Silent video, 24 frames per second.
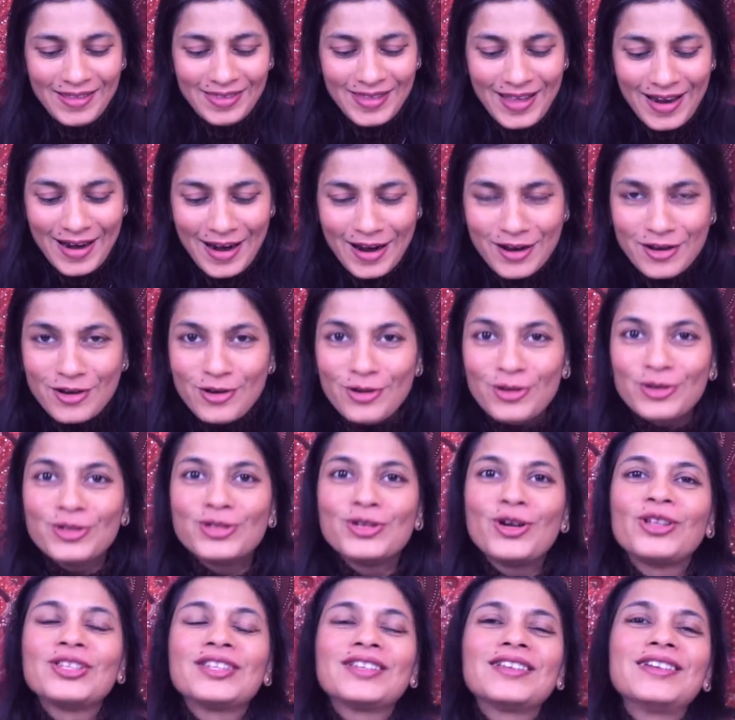there are no
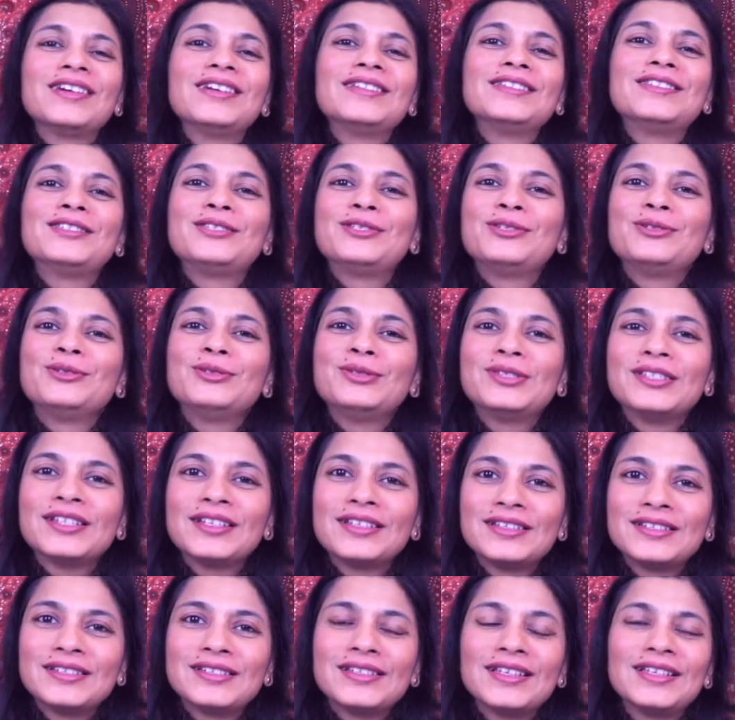shortcuts to
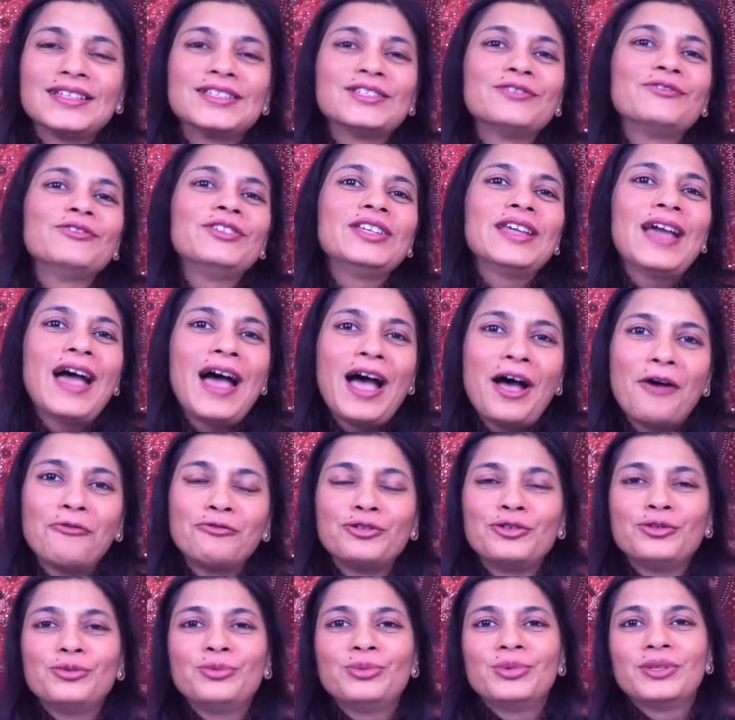success we
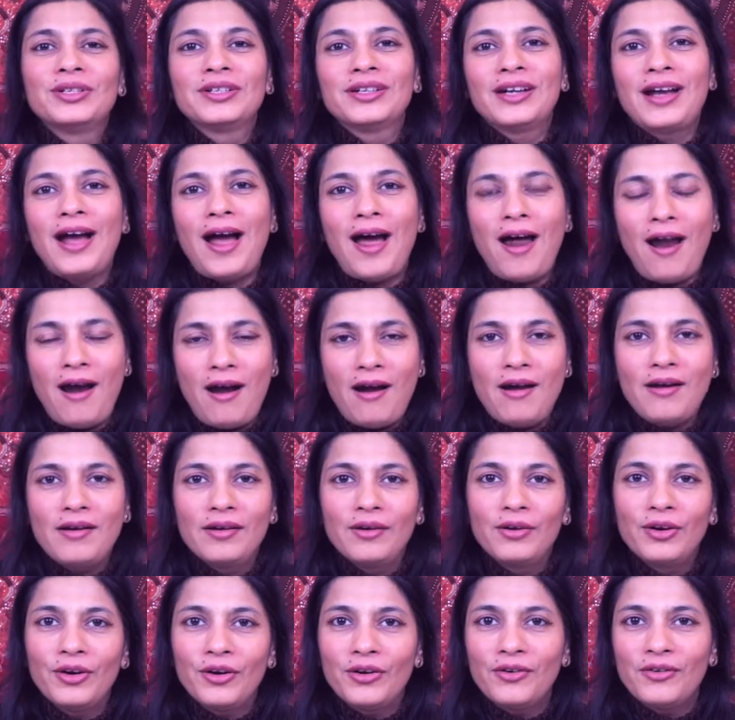have to work hard
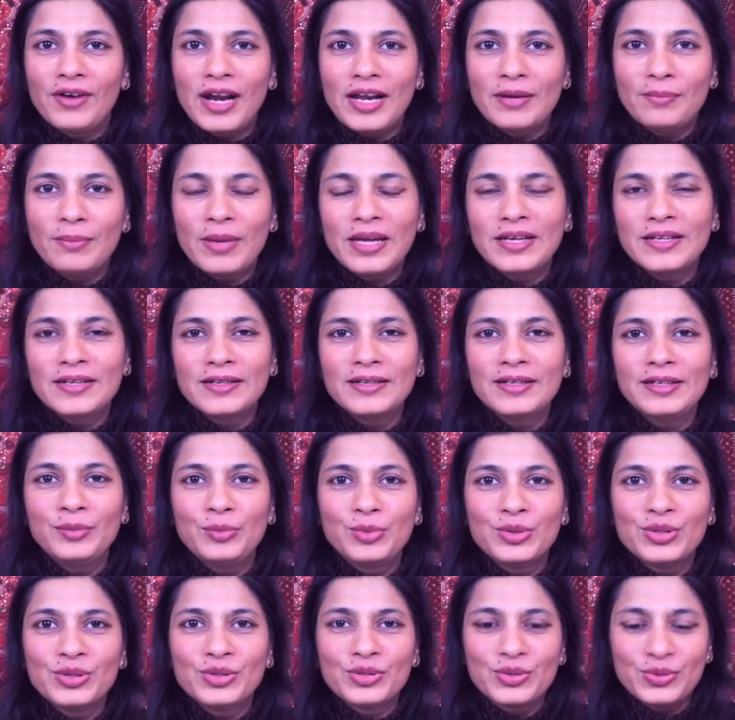all right my dear
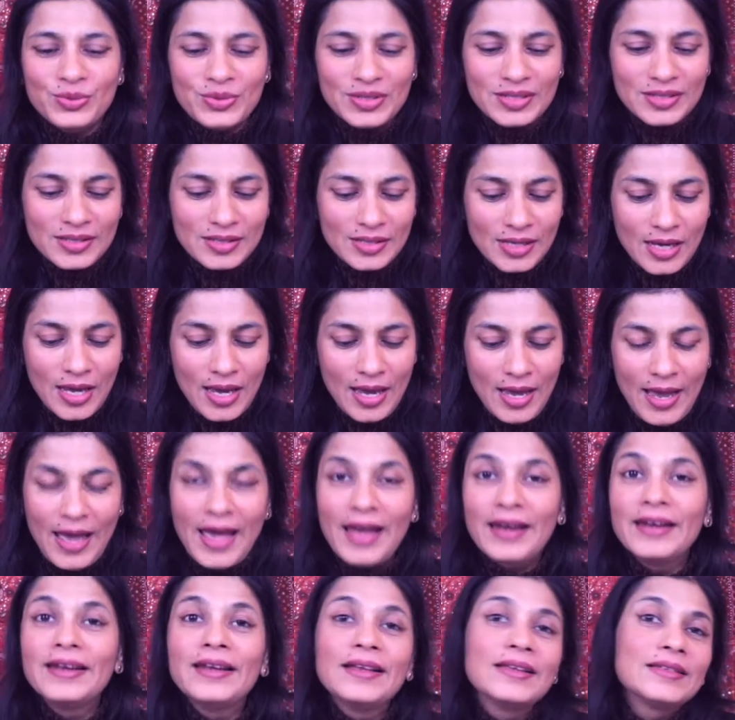libran students
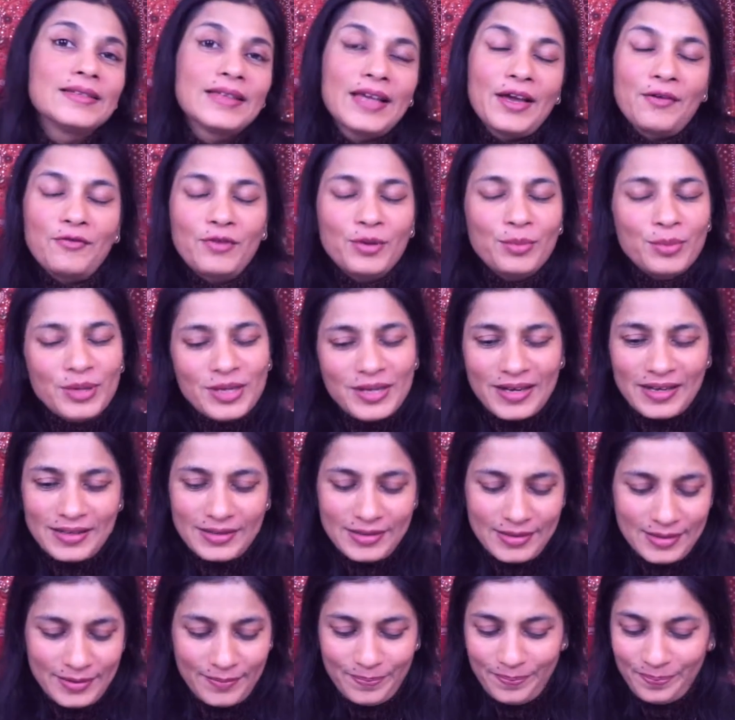and yes everybody
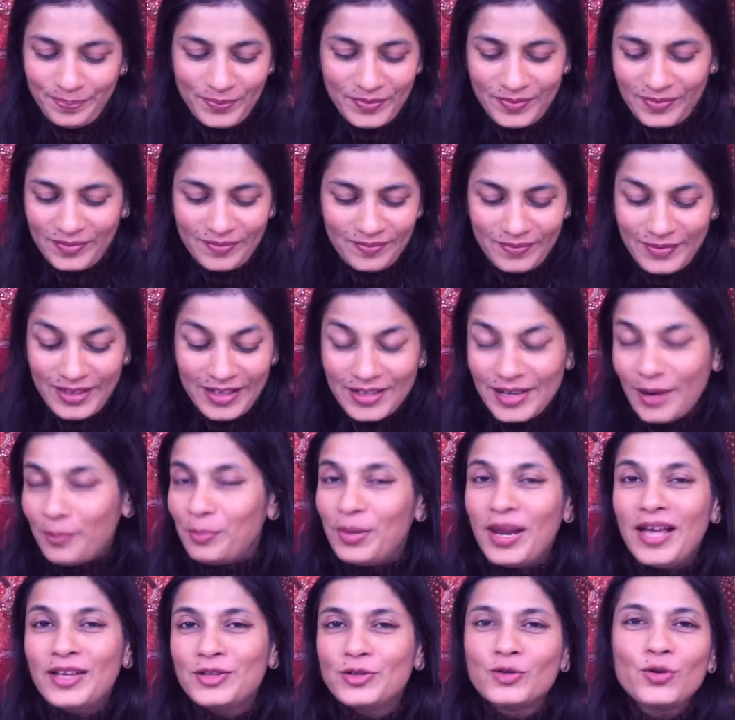else it
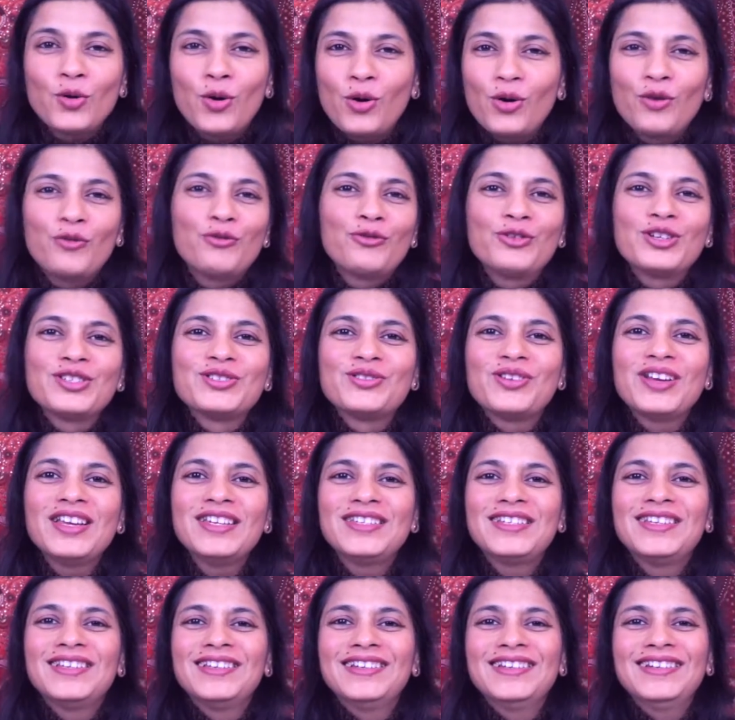applies to all of us, right?